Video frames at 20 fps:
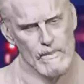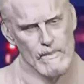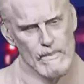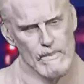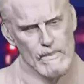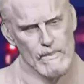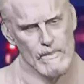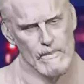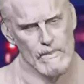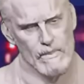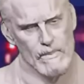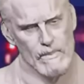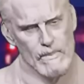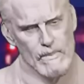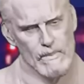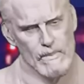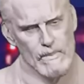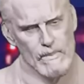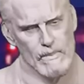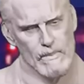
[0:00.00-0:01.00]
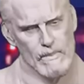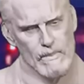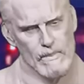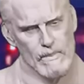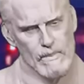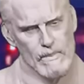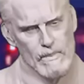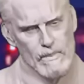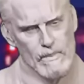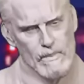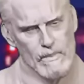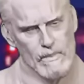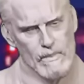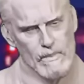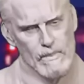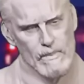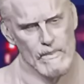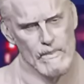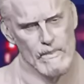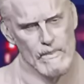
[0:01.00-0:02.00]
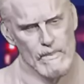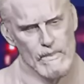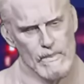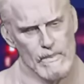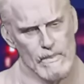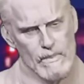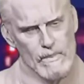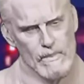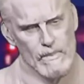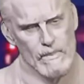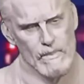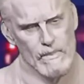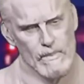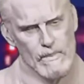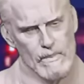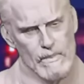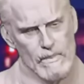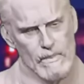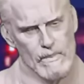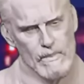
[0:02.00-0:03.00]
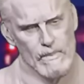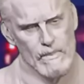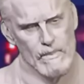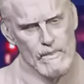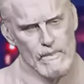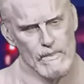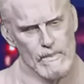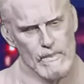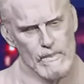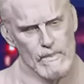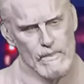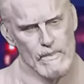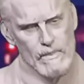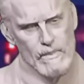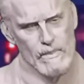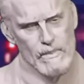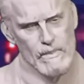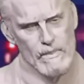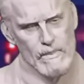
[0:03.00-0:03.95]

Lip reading: This person isn't speaking.